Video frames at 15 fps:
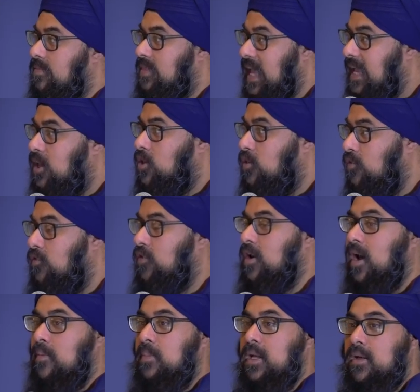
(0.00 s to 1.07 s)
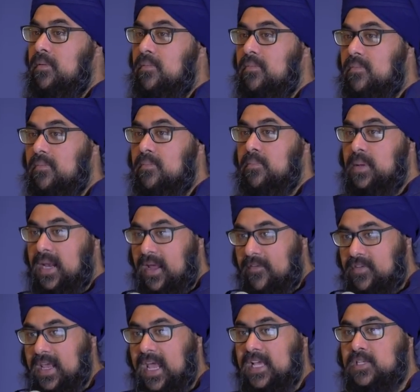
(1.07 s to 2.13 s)
Thank you for coming, but I
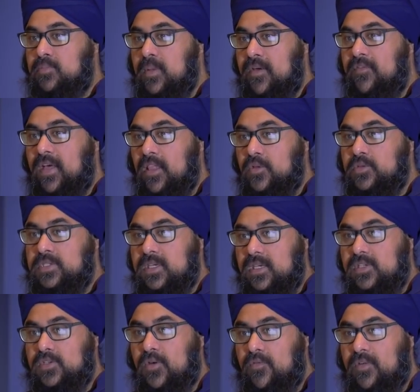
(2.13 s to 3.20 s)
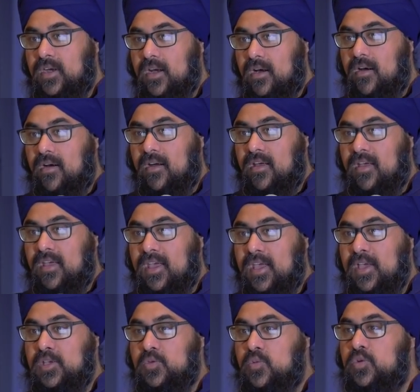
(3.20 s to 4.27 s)
have to ask my fellow Sikhs over here,
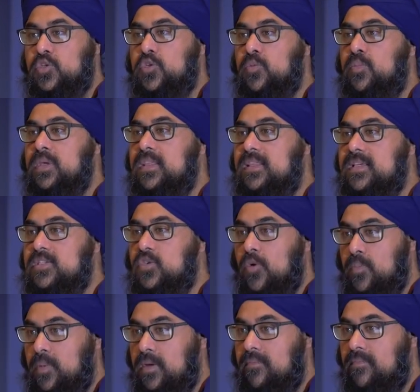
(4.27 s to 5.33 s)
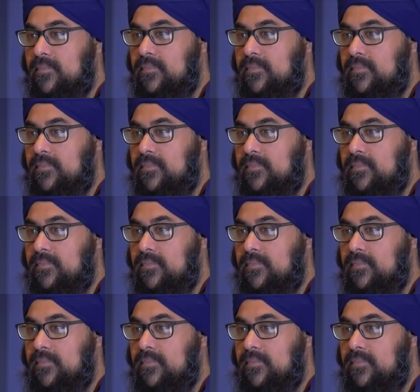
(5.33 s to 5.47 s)
is would you be this open?